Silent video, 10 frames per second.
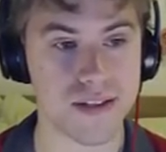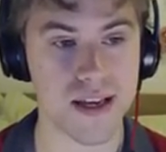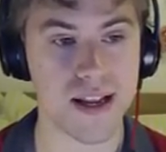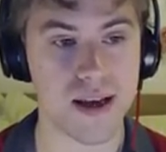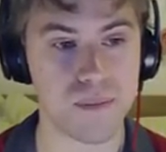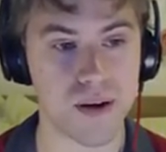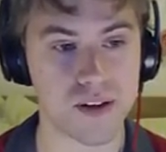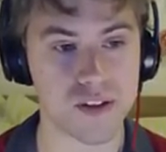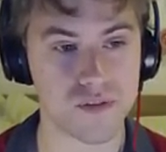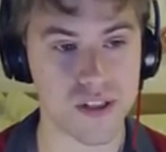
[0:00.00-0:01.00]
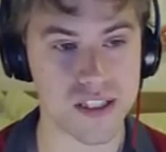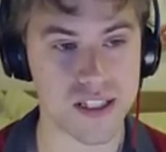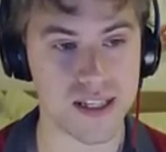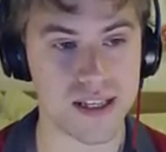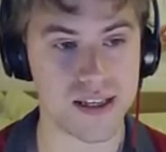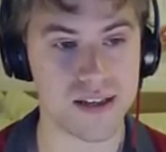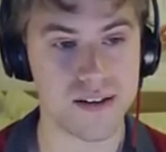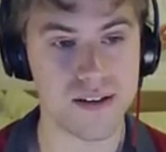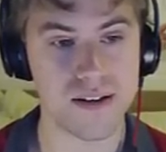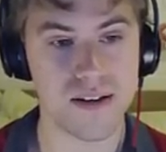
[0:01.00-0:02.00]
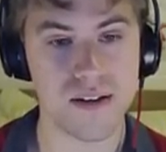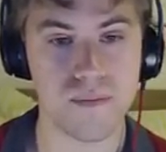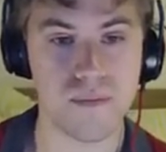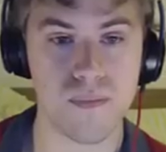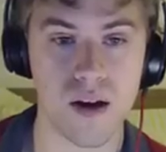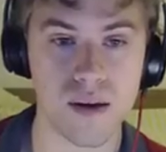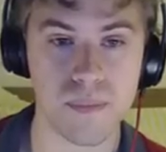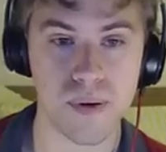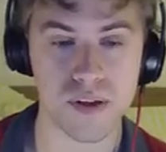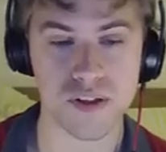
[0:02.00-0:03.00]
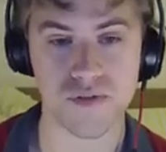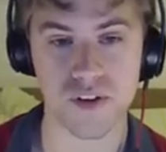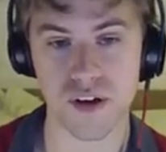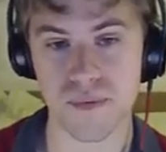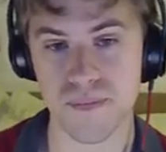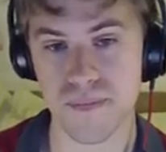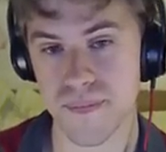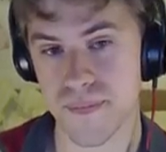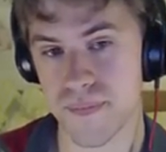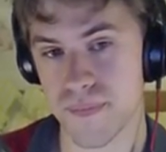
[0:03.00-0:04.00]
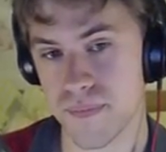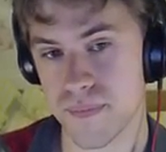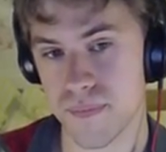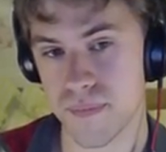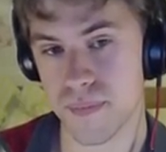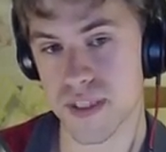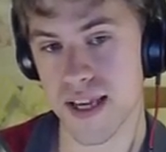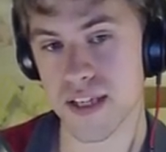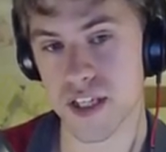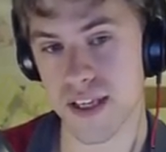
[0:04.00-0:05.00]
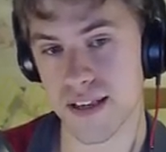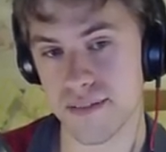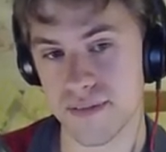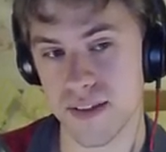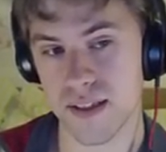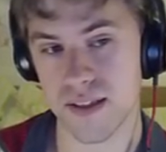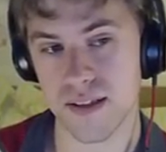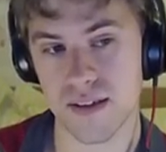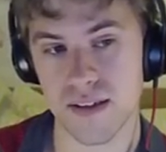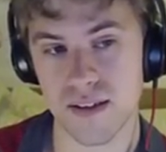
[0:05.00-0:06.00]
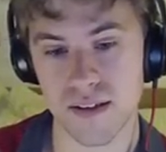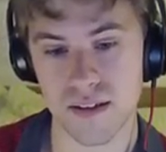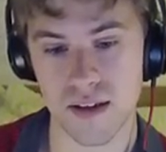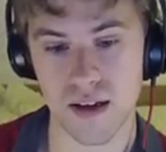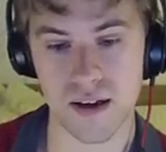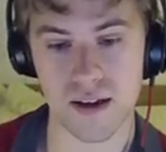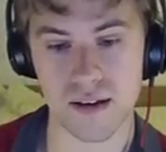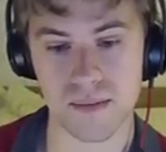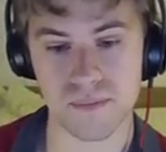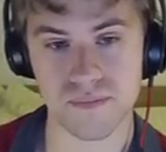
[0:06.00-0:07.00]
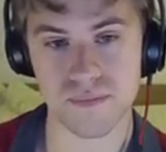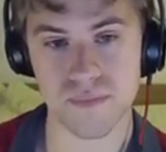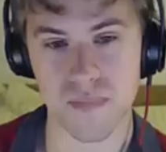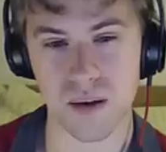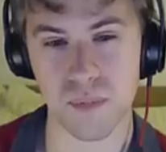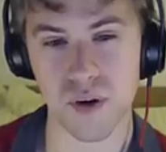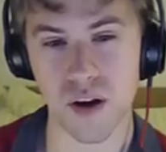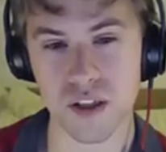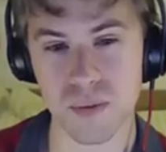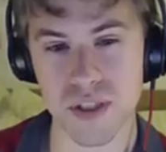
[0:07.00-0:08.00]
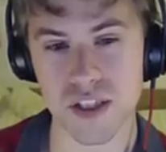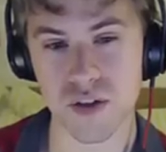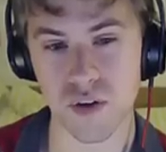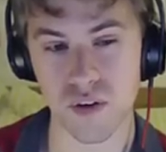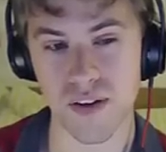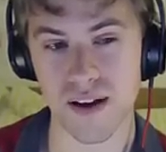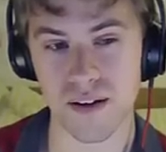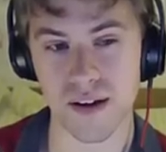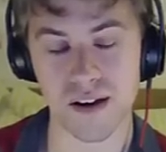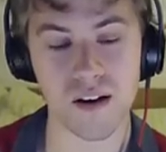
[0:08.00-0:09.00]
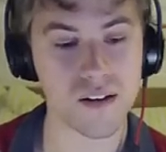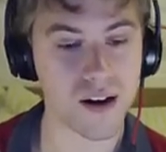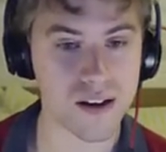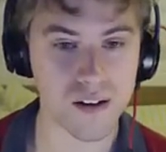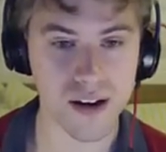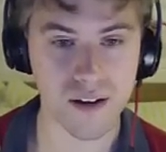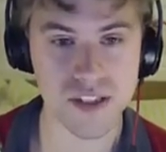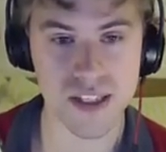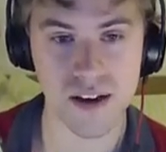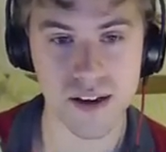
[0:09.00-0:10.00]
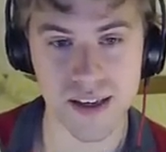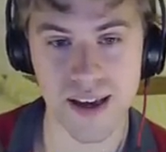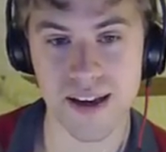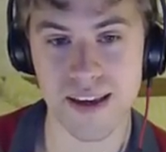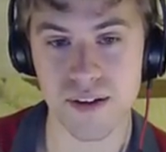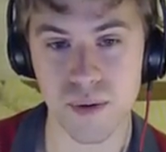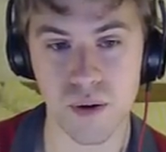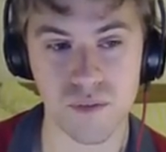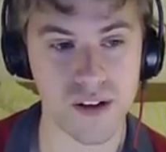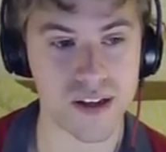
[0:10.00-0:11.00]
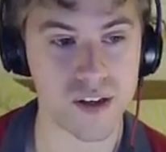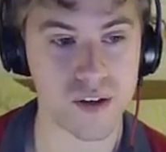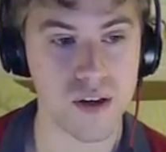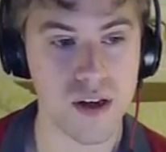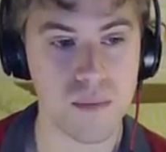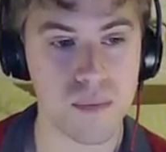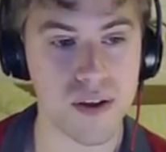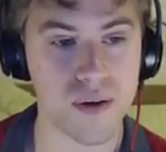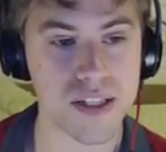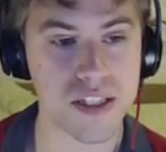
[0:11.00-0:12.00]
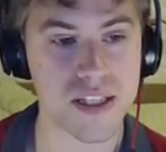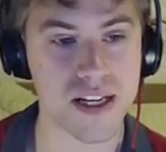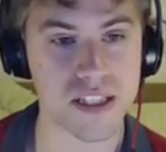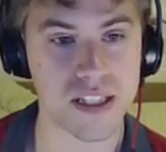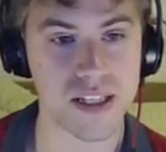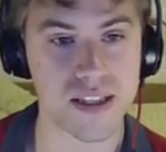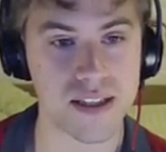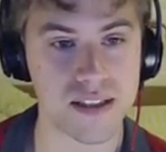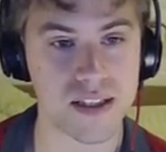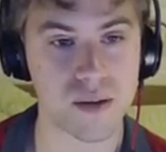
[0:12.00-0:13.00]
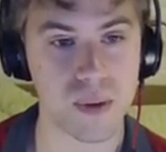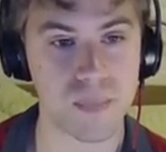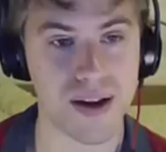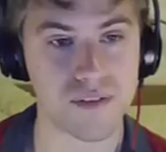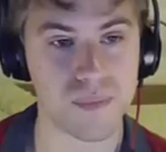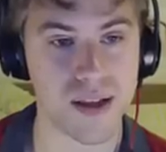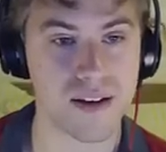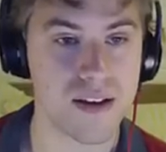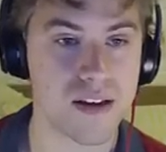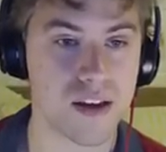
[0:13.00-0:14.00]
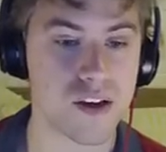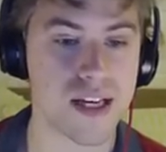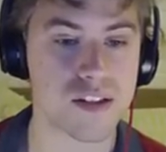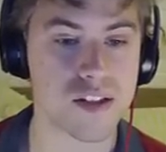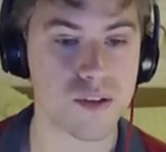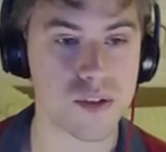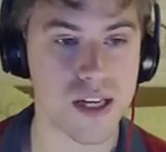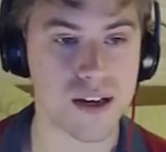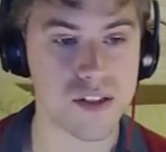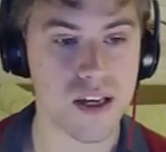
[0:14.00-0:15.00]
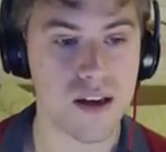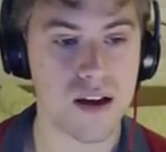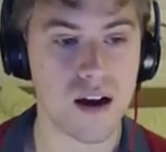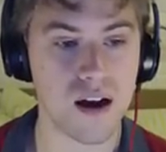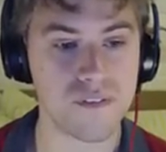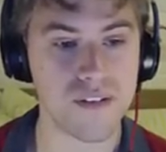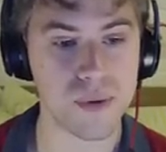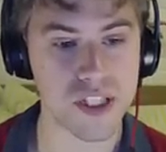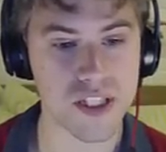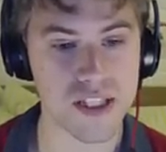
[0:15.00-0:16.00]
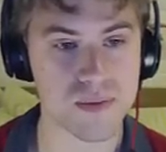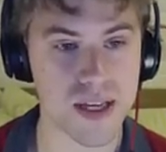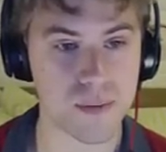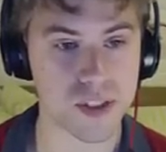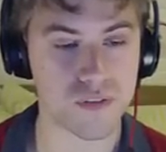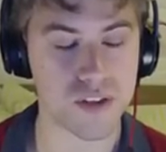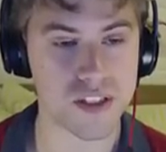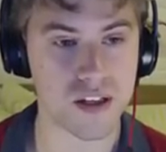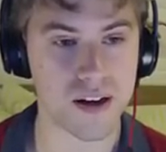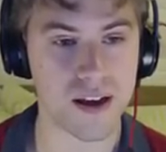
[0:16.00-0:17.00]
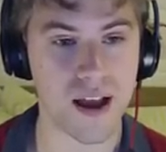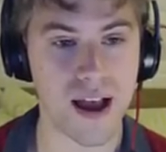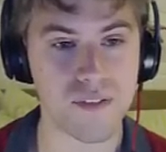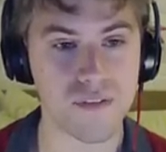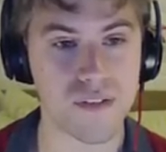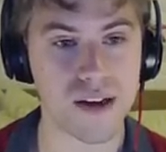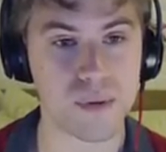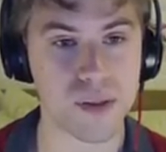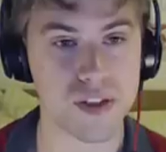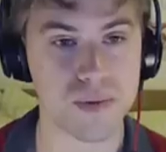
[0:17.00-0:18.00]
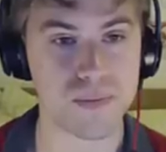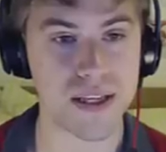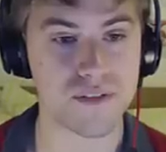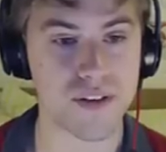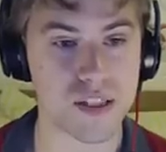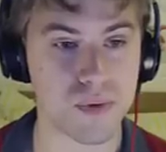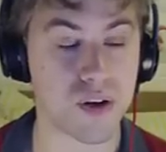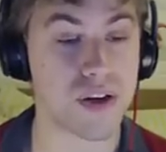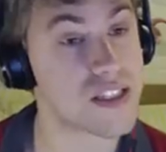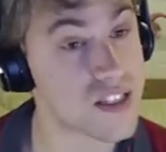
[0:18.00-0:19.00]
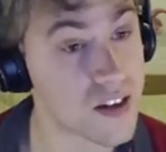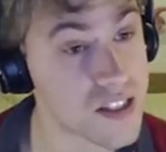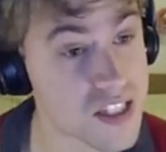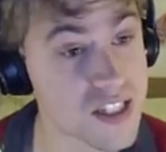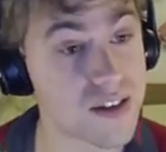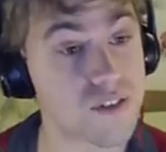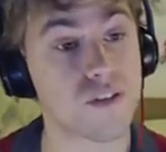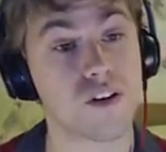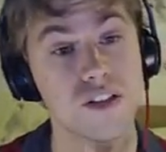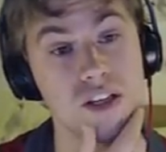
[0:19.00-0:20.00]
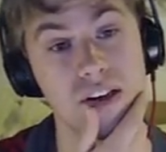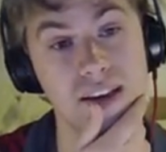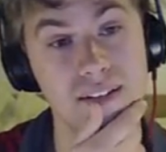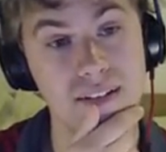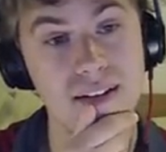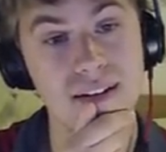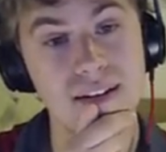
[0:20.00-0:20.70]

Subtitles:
Zen Headbutt on Victini might pull us through. Potentially. I'm not 100% sure on that. I can't guarantee I can get a kill on Raikou. But the question is actually, can he then kill me back from there? Goes down to Slaughterhouse. I think we just need some damage off on this guy. And I have a feeling with the speed investment we got, he decides to Stealth Rocks. Okay.